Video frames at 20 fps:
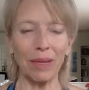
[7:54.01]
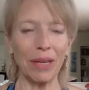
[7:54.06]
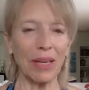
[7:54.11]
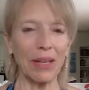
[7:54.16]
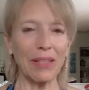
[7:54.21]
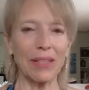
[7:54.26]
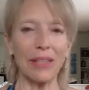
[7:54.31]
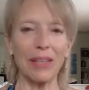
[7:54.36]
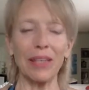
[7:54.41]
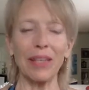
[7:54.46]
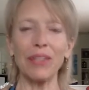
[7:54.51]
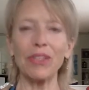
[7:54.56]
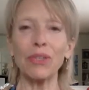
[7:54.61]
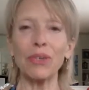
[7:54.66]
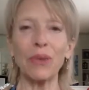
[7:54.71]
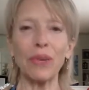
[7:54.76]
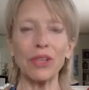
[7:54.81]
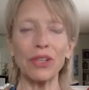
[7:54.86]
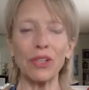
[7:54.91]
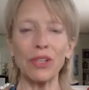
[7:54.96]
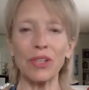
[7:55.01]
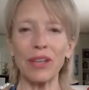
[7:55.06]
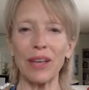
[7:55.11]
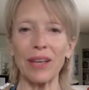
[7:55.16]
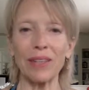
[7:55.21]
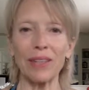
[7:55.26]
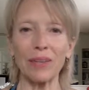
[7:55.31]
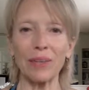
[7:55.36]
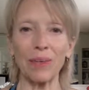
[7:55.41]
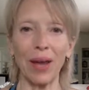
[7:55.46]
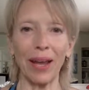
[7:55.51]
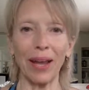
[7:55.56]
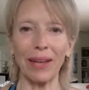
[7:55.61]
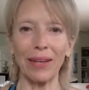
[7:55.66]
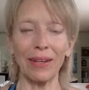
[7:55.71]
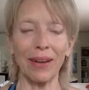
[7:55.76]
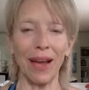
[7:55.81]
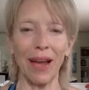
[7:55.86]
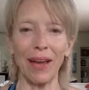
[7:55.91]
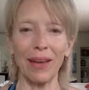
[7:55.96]
because intuition doesn't
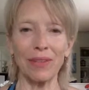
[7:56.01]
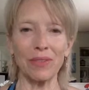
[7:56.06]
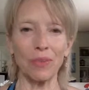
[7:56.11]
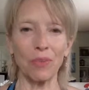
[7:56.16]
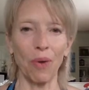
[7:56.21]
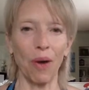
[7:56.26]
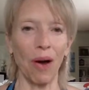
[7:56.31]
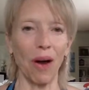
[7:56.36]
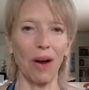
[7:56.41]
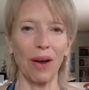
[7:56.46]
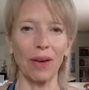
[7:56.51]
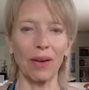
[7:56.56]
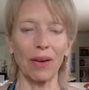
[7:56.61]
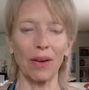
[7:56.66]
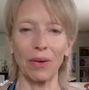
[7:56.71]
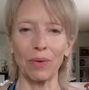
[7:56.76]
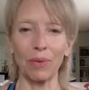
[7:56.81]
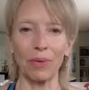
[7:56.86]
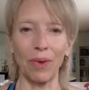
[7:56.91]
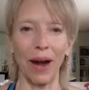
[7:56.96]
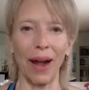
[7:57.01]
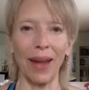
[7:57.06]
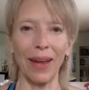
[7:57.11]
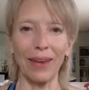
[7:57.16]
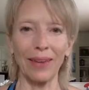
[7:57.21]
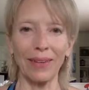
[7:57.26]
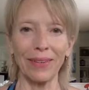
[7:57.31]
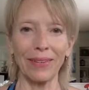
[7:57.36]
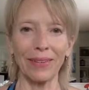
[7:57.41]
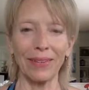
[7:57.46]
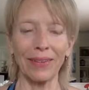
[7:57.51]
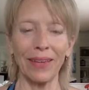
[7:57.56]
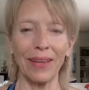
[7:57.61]
recognize wrong or right,